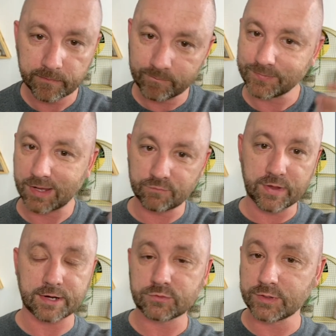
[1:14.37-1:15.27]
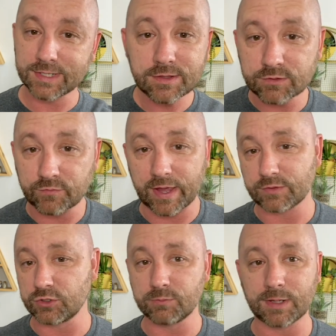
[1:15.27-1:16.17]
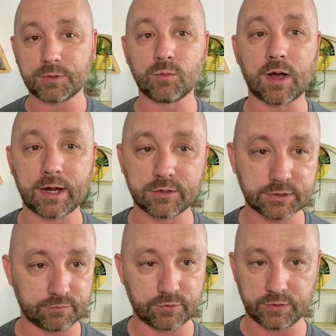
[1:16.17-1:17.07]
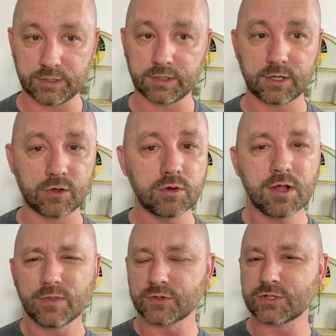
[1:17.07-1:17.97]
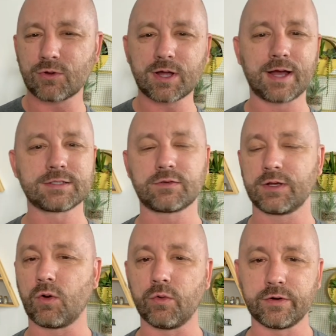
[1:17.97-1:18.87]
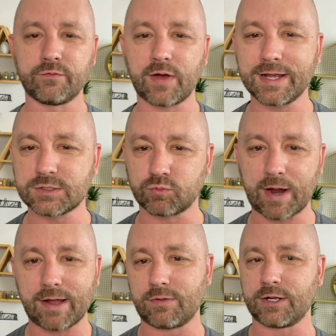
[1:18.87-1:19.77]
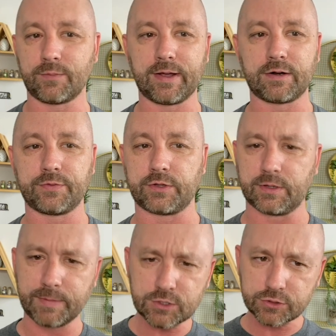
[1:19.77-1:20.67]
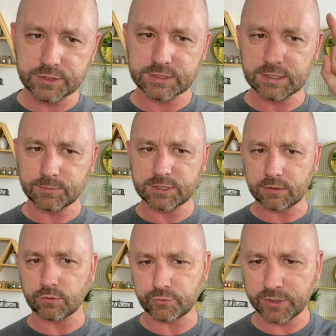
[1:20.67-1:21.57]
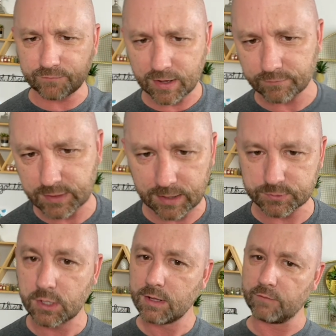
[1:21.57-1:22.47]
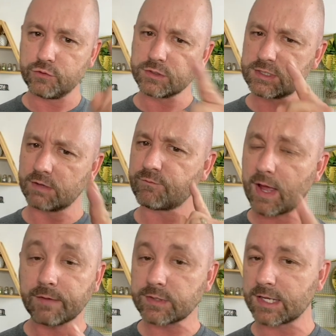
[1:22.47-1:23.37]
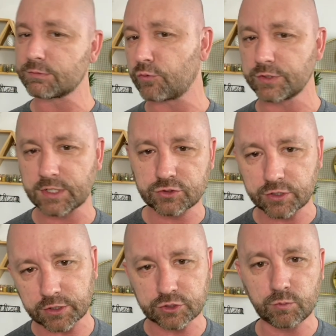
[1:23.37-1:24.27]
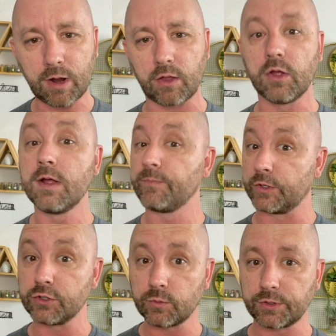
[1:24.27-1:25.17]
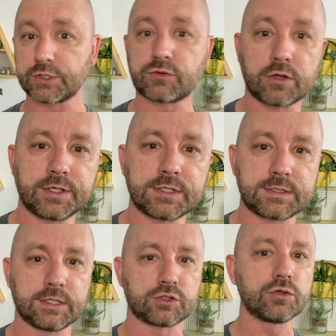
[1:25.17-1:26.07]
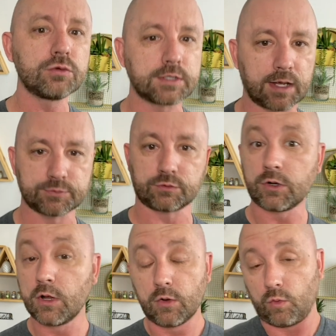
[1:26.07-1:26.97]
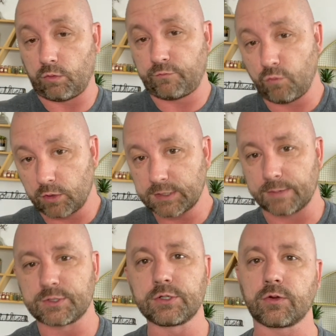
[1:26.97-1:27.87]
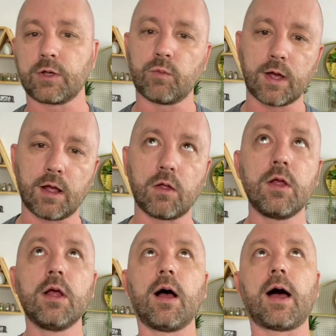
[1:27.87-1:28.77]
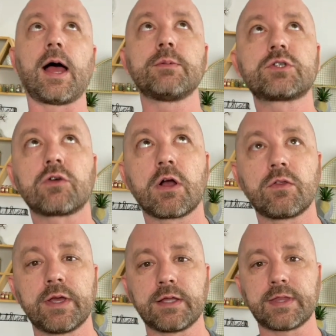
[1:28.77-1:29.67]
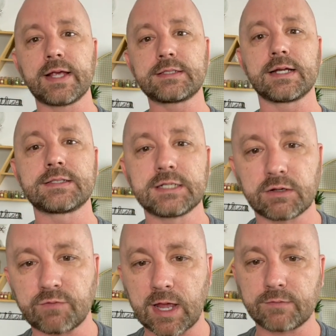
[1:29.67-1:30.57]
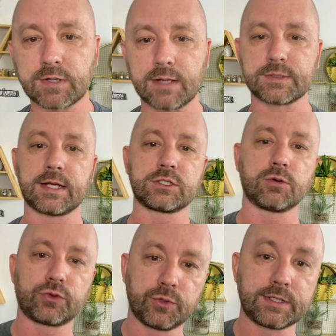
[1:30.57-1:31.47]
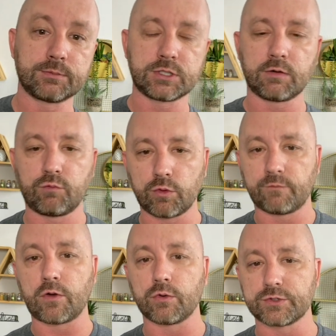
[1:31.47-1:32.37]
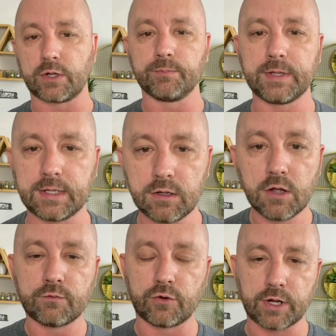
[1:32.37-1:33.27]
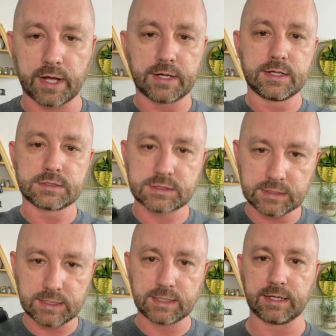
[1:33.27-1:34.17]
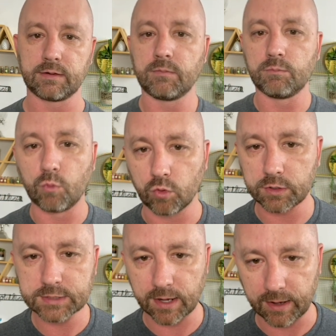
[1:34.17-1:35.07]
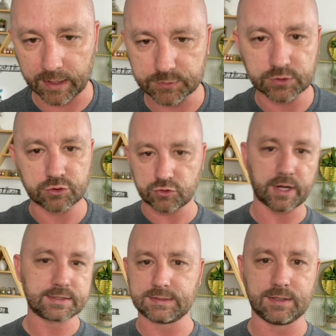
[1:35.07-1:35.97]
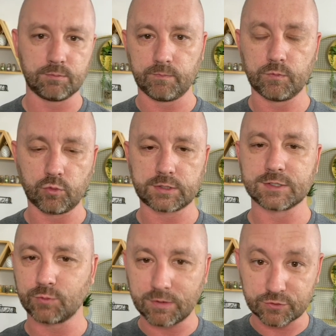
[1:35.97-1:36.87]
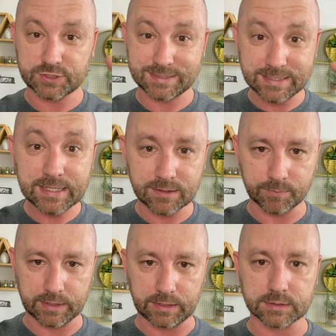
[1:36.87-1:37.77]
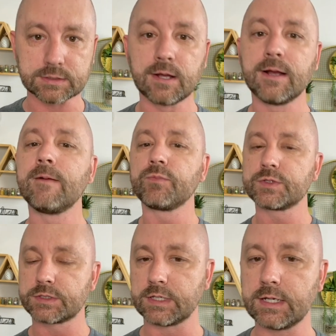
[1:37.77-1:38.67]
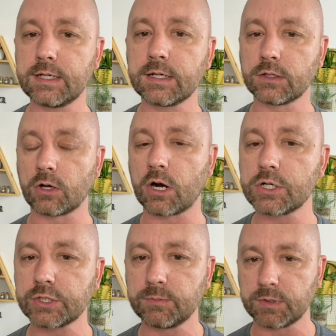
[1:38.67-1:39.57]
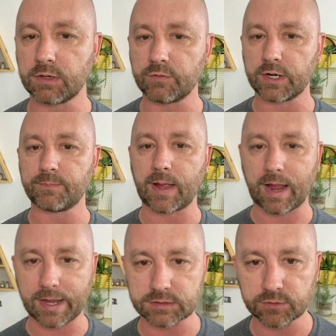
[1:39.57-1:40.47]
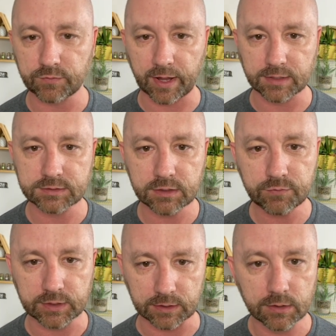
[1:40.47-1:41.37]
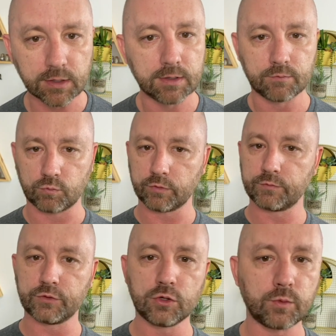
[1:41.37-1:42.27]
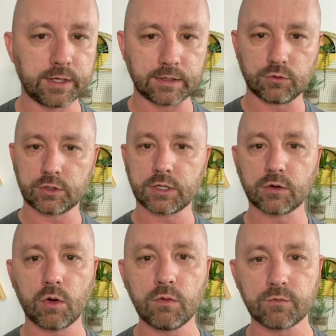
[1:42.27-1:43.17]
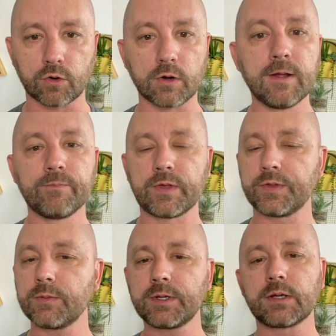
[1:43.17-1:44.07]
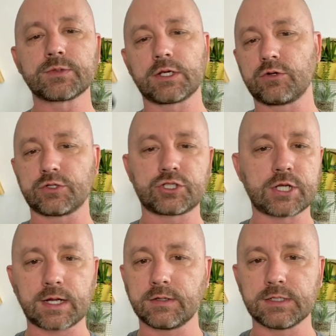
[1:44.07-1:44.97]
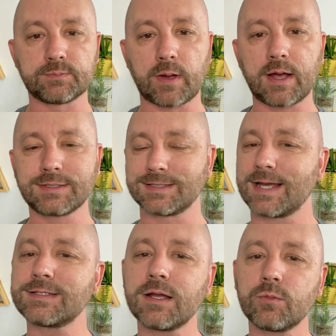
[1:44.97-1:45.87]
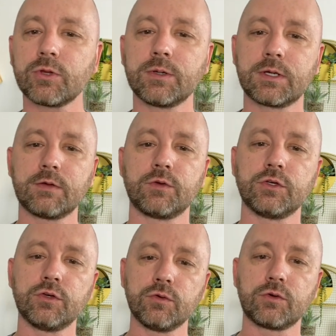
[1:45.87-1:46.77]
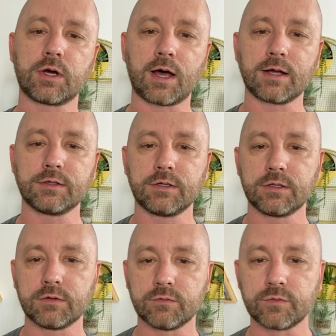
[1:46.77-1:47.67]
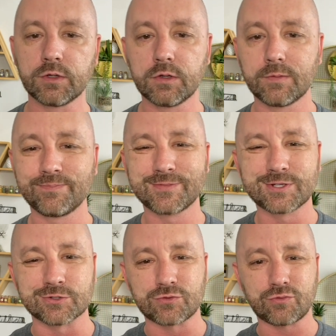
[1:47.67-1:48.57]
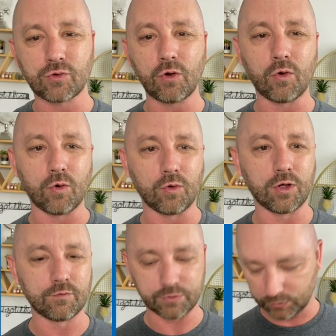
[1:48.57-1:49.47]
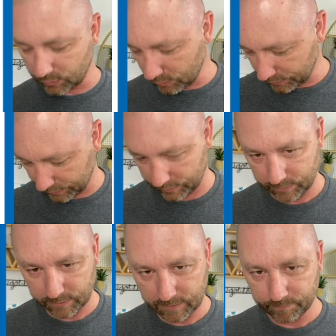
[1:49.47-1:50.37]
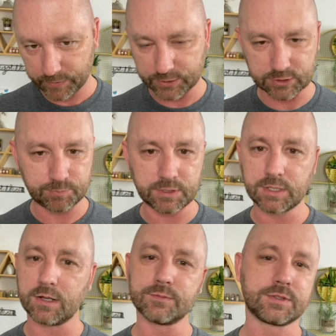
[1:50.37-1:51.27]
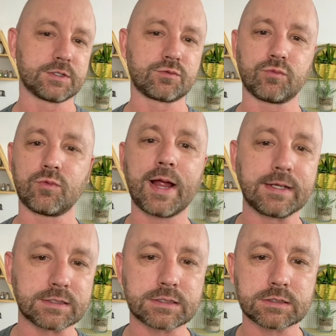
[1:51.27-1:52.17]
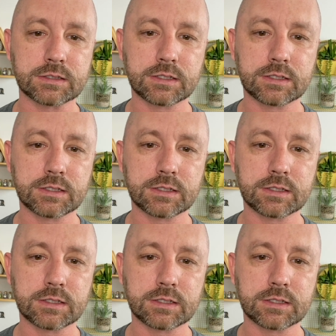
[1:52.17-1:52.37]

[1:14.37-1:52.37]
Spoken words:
not factoring in the fact that you might be wired differently, There's all kinds of like old advice rattling around out there. Like, make sure you see the material 3 to 5 times. If you can see it 5 times before the test, you're going to do well. And you're really struggling to see it 2 times or 4 times. And you're like, well, I'm struggling. They said see it 5 times. I saw it 3 times. Therefore, the fault is on me for not seeing it more times. And then you try to see it more times, whatever see means. See can largely be a very passive activity. Reviewing, looking over, and then it becomes like you're just checking these boxes. That's not really giving you cognitive control of the learning. It just becomes this race.